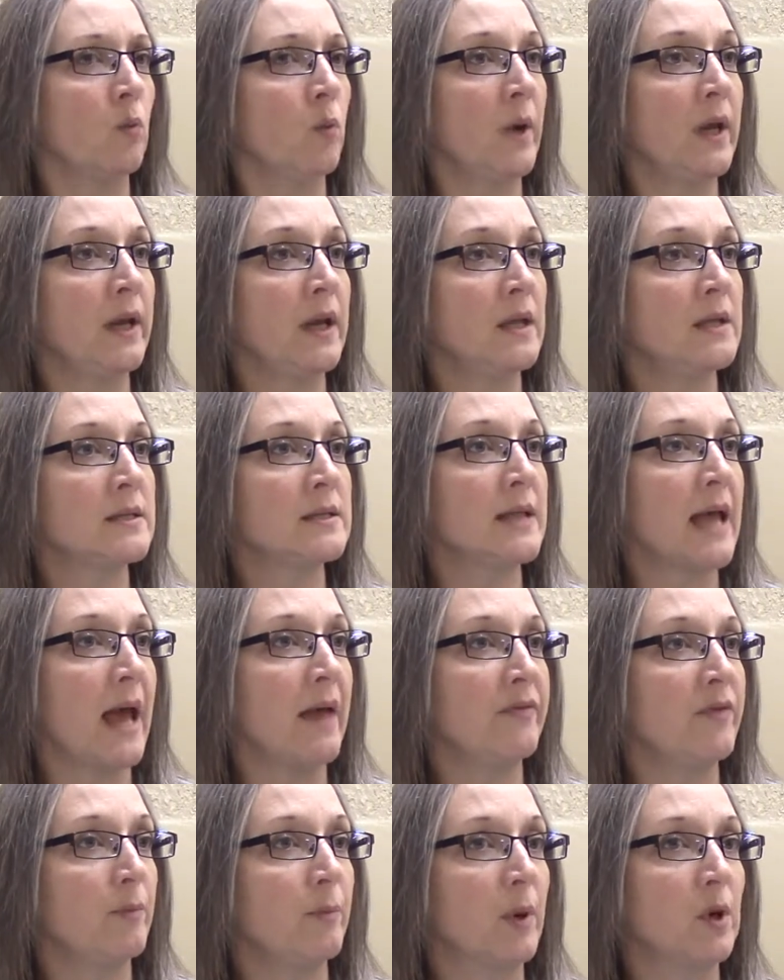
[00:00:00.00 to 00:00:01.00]
When is
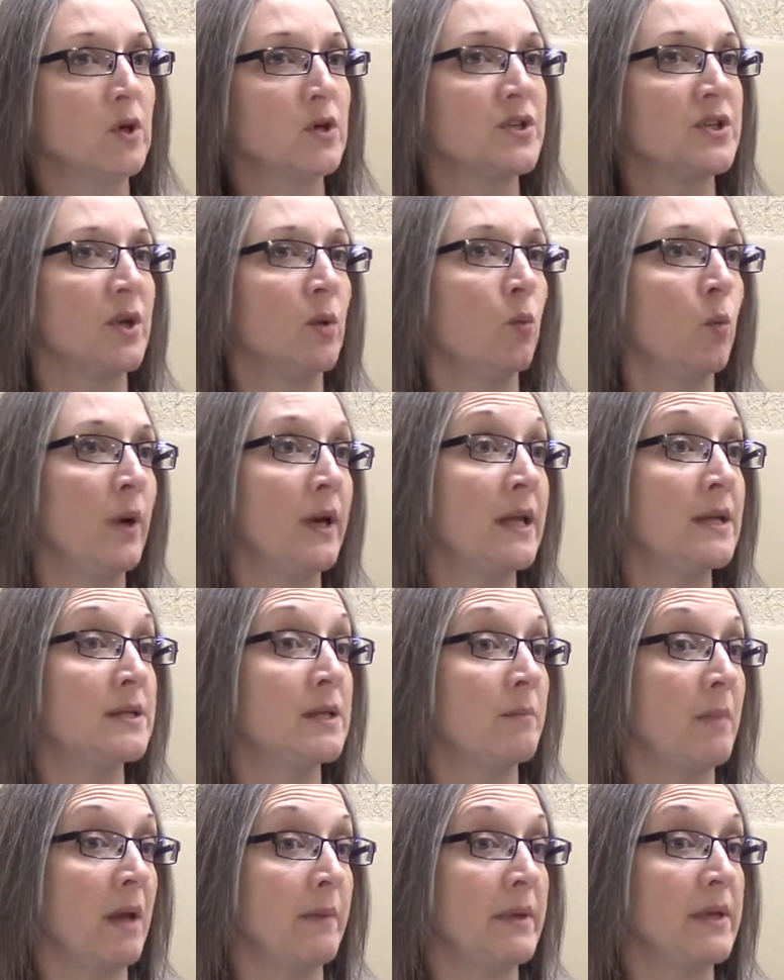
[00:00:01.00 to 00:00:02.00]
that the person? When is
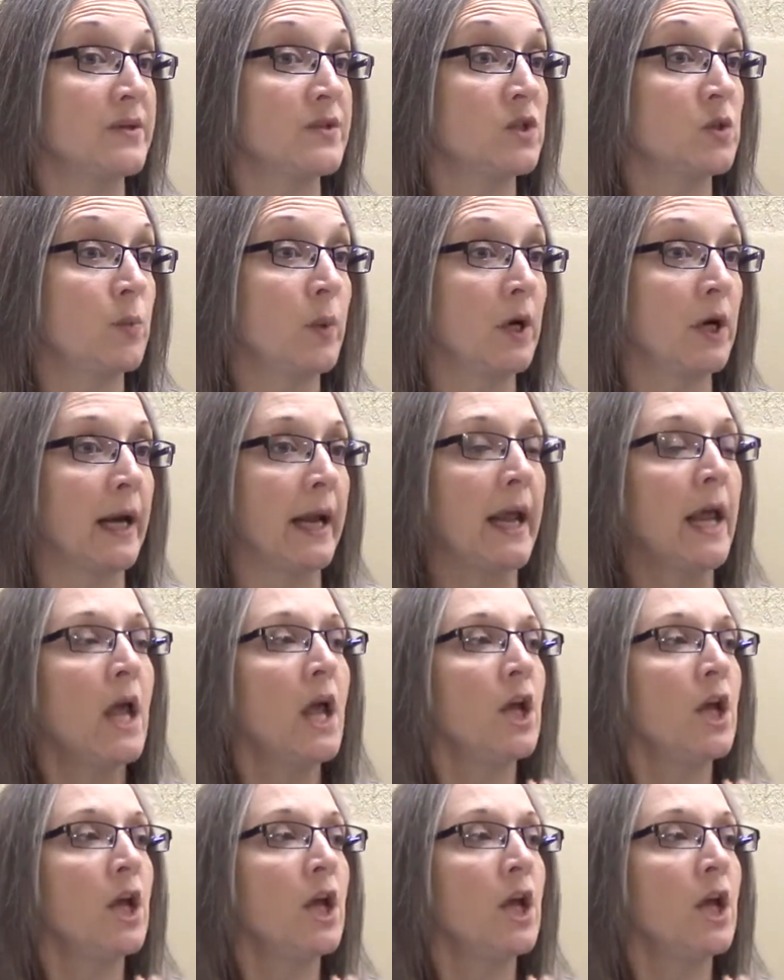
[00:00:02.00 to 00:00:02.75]
it maybe a spirit?